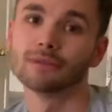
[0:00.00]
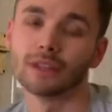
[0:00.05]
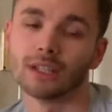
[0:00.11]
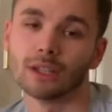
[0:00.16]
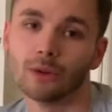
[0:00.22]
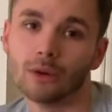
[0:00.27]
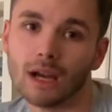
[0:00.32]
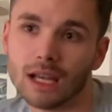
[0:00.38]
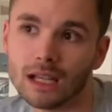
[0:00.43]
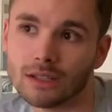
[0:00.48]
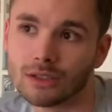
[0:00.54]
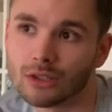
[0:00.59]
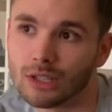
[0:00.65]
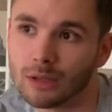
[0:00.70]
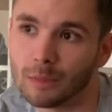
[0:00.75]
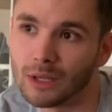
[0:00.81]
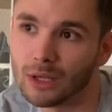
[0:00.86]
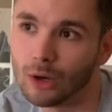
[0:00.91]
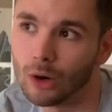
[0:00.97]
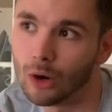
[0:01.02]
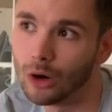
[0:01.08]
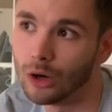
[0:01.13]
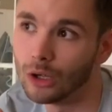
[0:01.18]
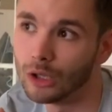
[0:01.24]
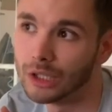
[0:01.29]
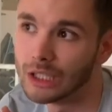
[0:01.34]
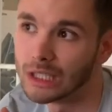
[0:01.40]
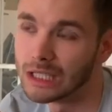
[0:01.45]
video is going to be
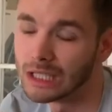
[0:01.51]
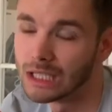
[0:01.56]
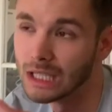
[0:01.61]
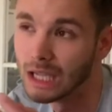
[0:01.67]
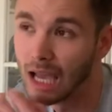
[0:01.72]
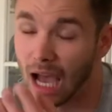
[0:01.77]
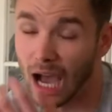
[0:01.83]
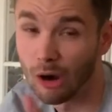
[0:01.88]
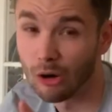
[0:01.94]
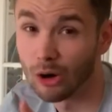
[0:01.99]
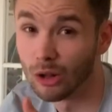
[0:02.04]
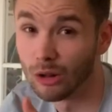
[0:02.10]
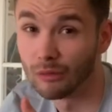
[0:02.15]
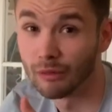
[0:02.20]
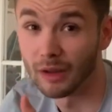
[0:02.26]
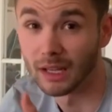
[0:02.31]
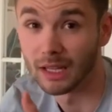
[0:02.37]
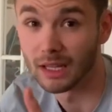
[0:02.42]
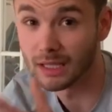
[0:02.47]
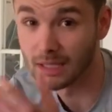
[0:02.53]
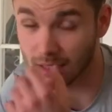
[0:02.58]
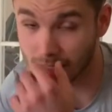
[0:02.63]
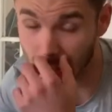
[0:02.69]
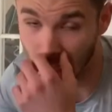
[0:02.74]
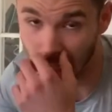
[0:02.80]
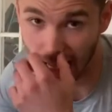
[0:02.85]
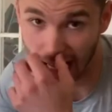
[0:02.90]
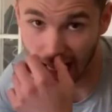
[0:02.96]
on alcohol and
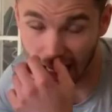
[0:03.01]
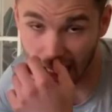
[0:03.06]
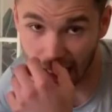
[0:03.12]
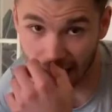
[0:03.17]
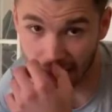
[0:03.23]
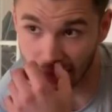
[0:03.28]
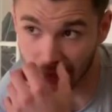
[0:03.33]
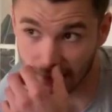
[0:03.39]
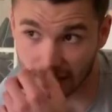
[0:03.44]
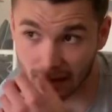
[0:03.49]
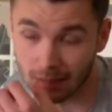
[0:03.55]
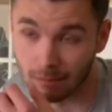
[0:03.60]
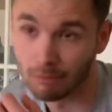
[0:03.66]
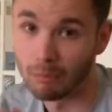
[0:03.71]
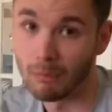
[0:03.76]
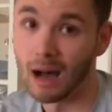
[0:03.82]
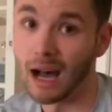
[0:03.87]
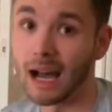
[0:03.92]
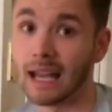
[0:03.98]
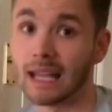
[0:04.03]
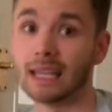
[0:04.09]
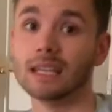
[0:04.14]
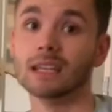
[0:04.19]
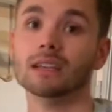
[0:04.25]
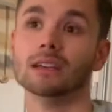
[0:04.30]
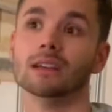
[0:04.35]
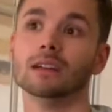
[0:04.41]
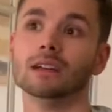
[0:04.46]
fitness and
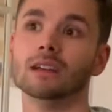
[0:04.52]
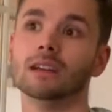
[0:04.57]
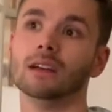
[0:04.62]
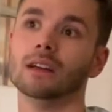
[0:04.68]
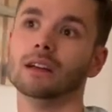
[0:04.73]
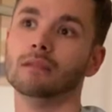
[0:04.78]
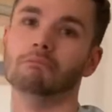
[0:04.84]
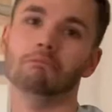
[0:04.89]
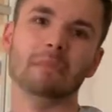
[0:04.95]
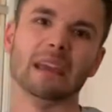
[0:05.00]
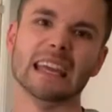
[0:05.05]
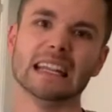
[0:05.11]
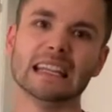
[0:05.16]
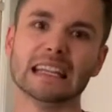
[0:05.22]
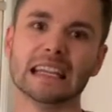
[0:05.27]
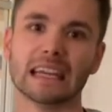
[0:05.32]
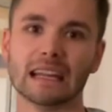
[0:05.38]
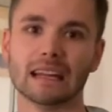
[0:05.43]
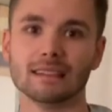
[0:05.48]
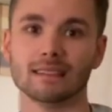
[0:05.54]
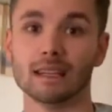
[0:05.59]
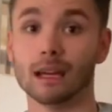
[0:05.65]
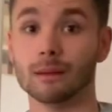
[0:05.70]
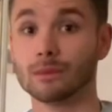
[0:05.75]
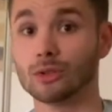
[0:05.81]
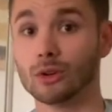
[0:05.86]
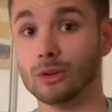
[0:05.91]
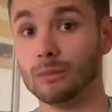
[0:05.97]
my main kind of
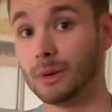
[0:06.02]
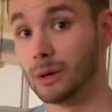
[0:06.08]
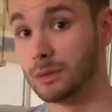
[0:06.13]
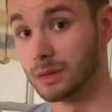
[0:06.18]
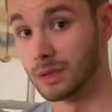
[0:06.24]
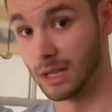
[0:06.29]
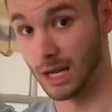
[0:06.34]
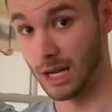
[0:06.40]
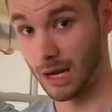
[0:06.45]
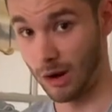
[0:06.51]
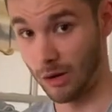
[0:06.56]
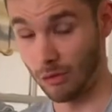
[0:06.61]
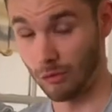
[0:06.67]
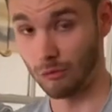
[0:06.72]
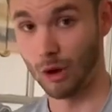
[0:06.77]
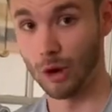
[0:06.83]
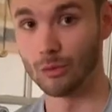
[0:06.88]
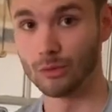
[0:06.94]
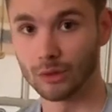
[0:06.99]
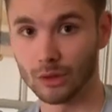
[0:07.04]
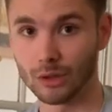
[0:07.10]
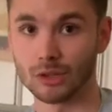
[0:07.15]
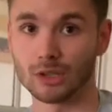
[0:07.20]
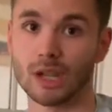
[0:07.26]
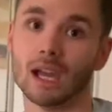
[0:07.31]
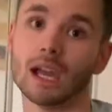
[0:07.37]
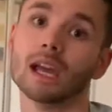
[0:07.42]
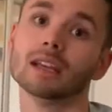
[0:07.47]
tips on building a rounder
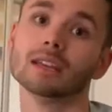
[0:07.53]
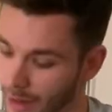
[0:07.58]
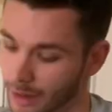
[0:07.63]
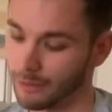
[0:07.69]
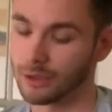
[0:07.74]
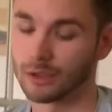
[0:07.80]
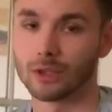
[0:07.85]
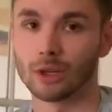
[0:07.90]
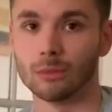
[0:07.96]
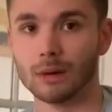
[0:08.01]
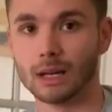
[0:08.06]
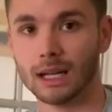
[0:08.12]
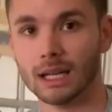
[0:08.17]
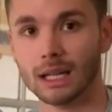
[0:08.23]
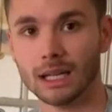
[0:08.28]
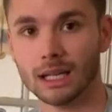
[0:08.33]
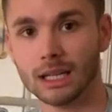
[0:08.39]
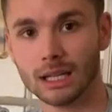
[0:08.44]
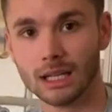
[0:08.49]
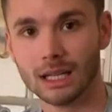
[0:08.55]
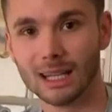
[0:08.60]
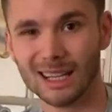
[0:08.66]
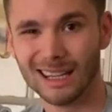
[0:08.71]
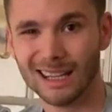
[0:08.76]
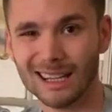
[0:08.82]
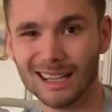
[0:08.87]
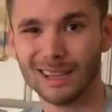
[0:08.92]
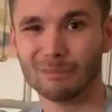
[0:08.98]
chest. I've just got my
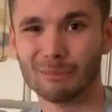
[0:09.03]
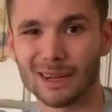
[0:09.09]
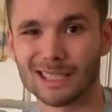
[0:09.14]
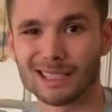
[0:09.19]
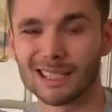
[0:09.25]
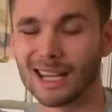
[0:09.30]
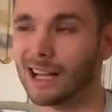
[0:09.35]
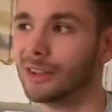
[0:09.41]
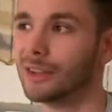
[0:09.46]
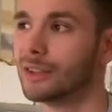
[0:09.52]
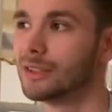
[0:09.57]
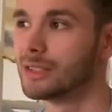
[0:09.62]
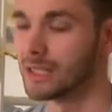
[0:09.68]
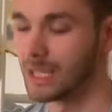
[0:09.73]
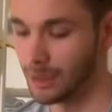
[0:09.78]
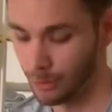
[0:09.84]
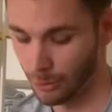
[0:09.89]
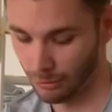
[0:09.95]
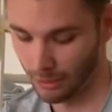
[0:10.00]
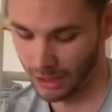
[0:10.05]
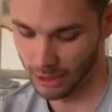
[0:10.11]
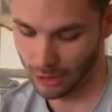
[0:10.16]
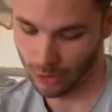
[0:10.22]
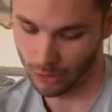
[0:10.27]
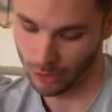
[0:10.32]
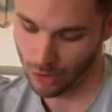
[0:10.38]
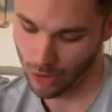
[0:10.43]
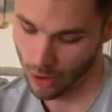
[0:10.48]
standard staple right
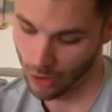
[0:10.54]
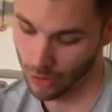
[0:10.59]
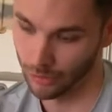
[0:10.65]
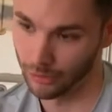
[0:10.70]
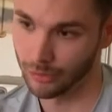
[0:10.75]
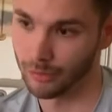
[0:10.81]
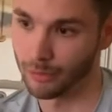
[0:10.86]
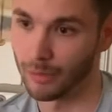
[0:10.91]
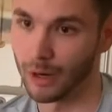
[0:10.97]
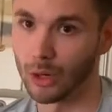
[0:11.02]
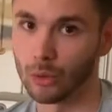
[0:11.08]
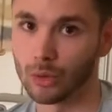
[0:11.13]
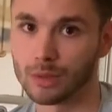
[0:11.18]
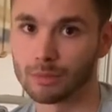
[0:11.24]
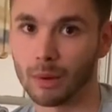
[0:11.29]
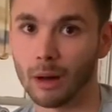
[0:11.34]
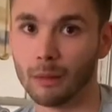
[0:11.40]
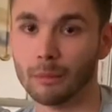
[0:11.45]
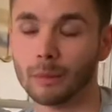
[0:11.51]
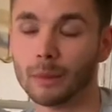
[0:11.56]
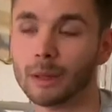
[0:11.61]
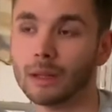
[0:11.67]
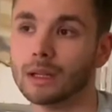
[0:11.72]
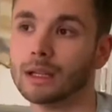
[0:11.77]
now of my Ghost pump.